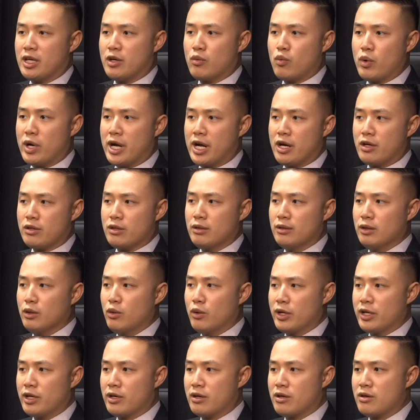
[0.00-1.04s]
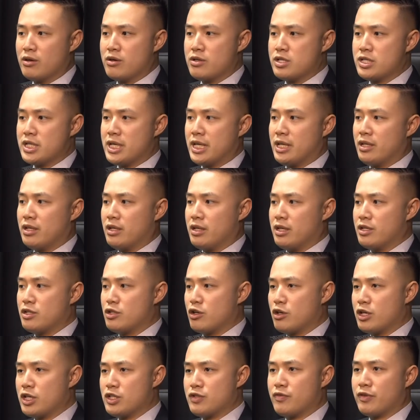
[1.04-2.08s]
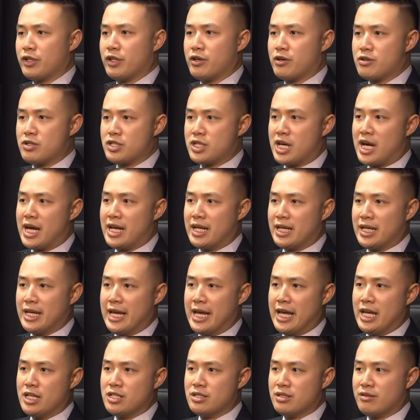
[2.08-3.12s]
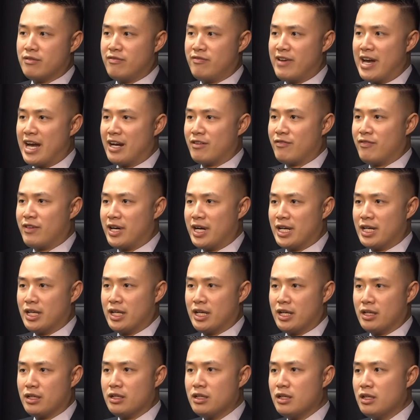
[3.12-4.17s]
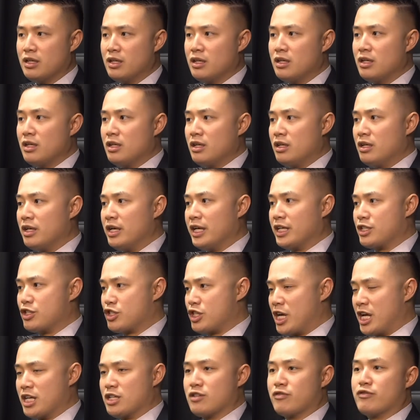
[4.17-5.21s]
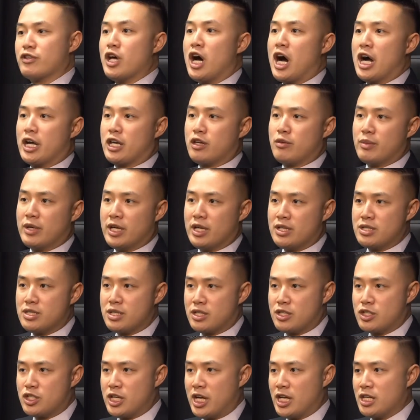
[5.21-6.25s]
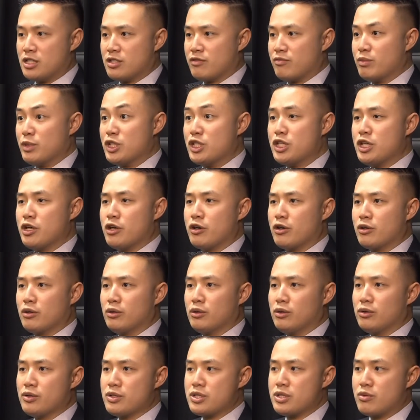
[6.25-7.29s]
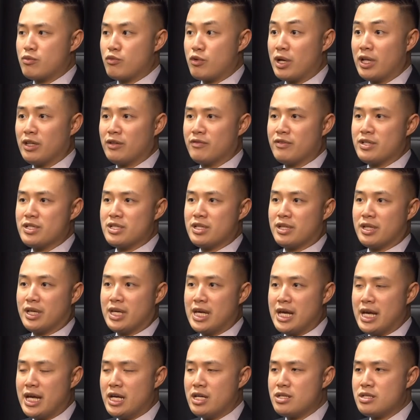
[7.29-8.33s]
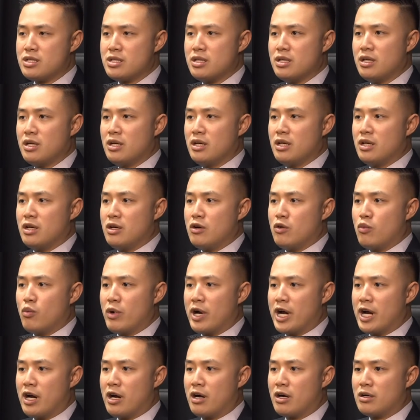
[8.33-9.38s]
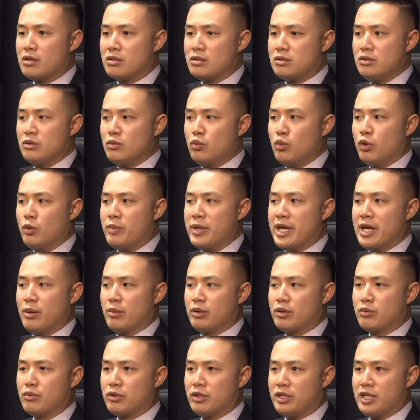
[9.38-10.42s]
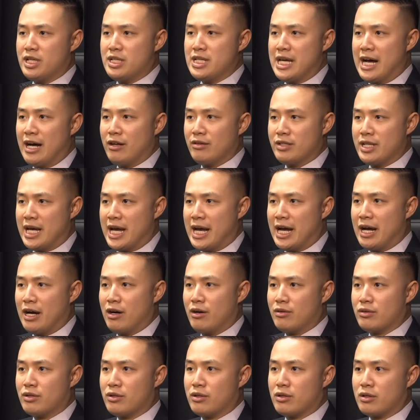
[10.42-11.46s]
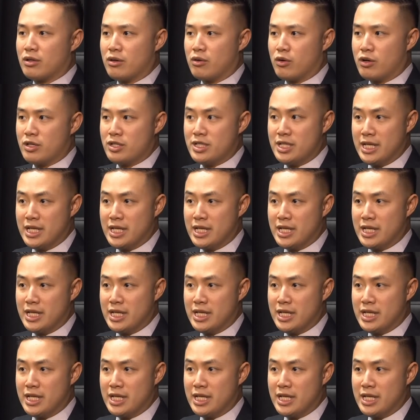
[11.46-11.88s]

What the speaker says: where the lawyers and the attorneys for their side engage in a fact-finding exchange of documents, exchange of materials relevant to the case, where we'll be able to really dial down or